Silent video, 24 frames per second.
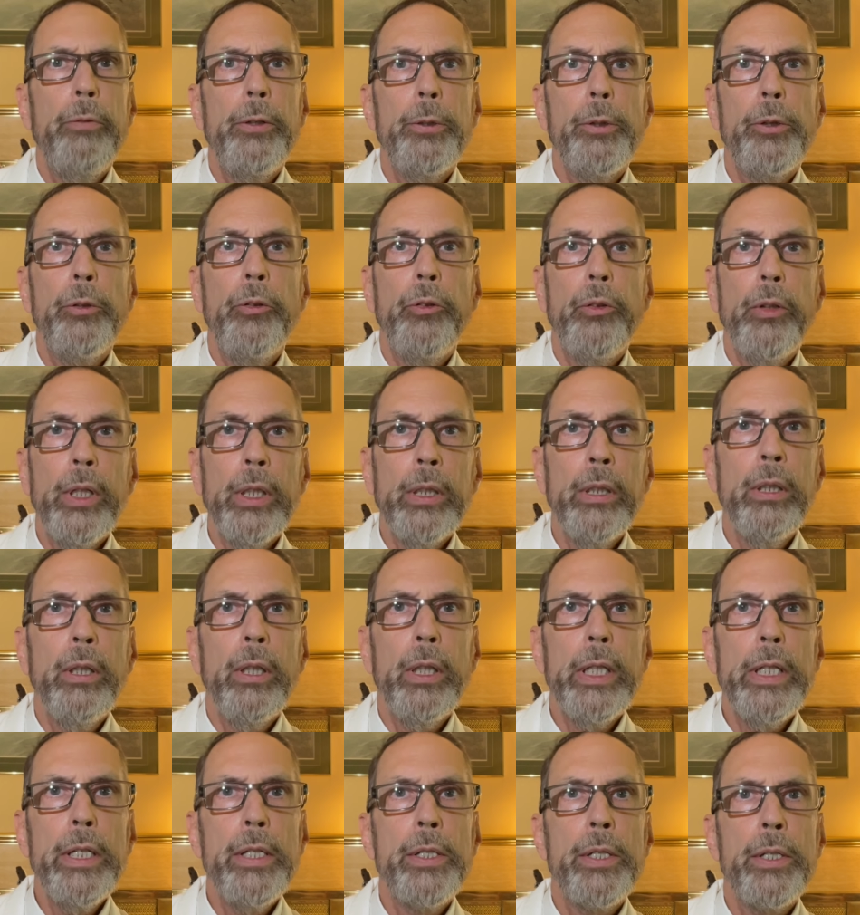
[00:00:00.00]
you're
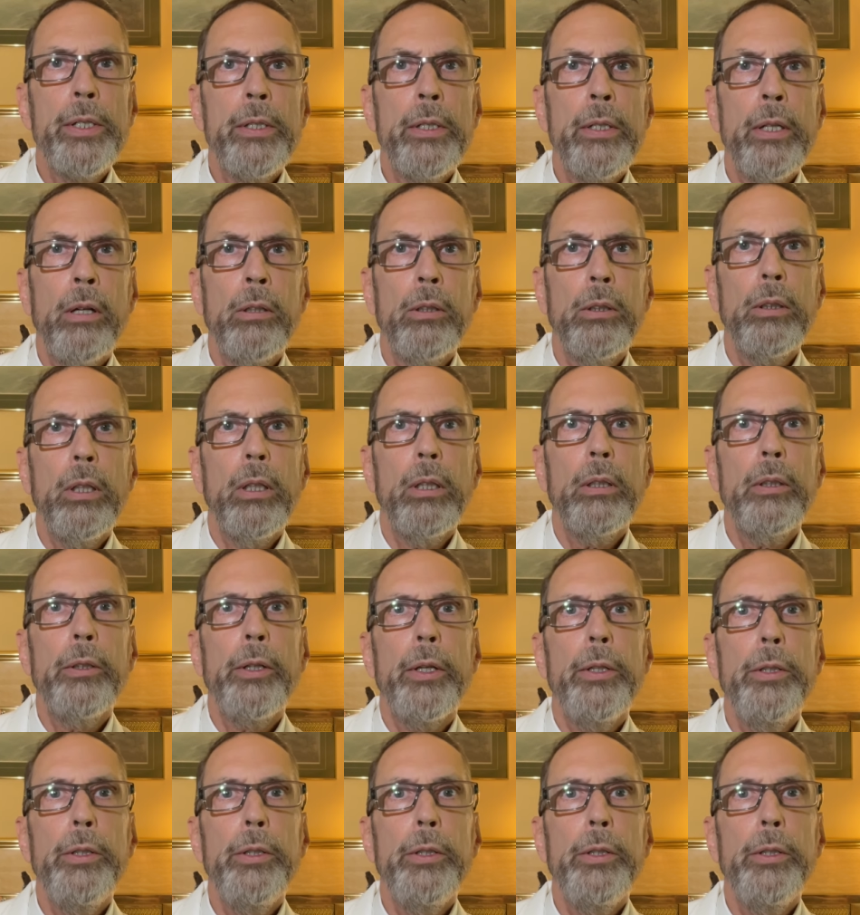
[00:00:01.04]
suddenly startled,